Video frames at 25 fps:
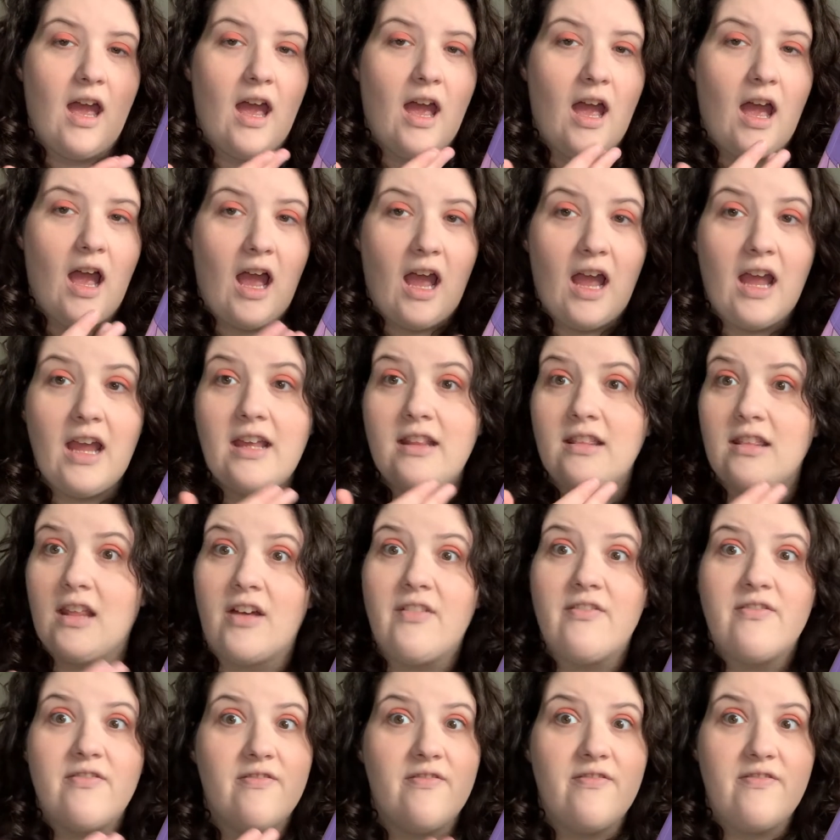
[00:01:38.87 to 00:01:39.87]
I
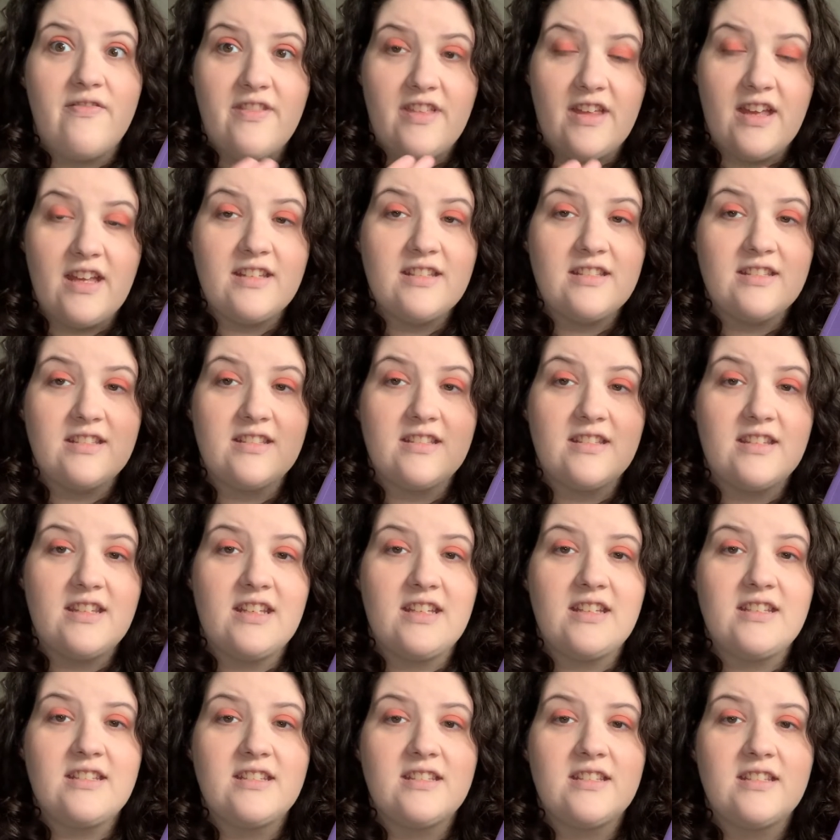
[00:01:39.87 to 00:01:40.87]
love this.
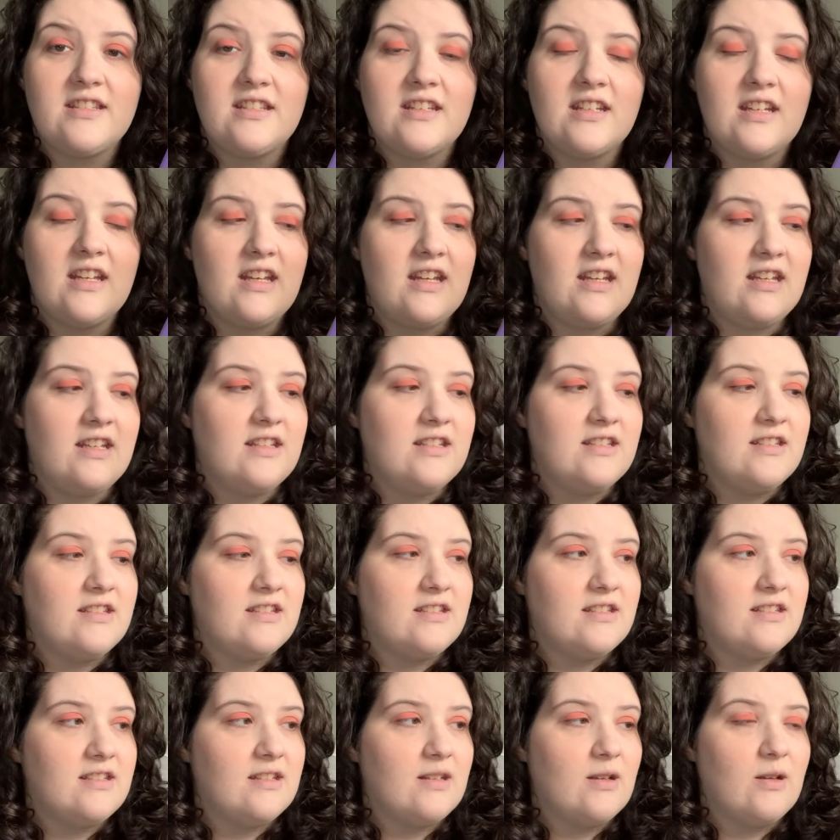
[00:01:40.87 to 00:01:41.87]
This
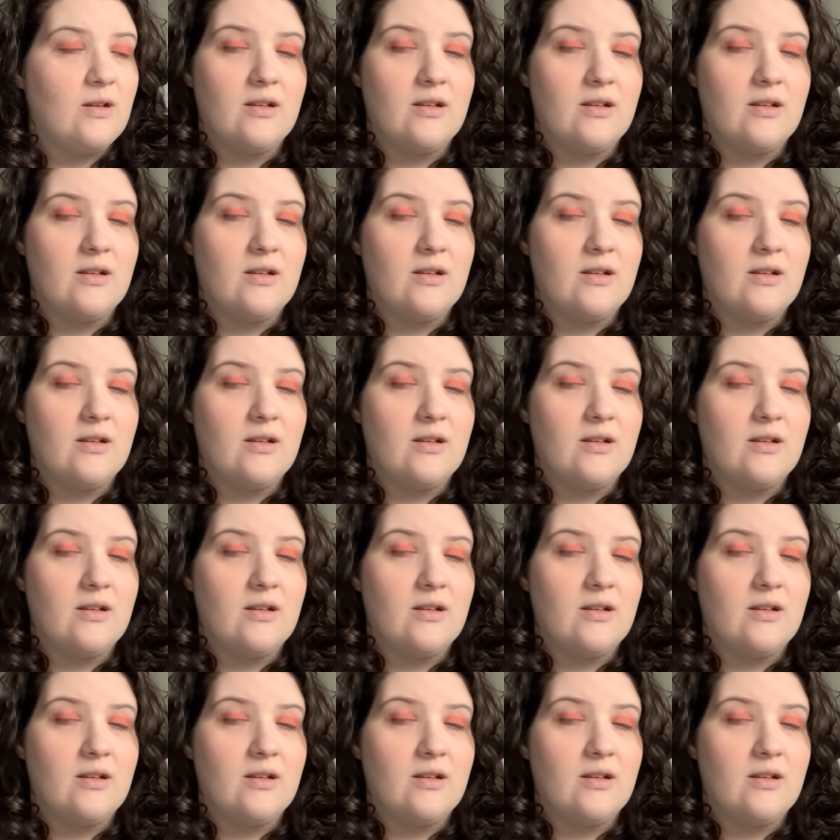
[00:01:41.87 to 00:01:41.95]
is,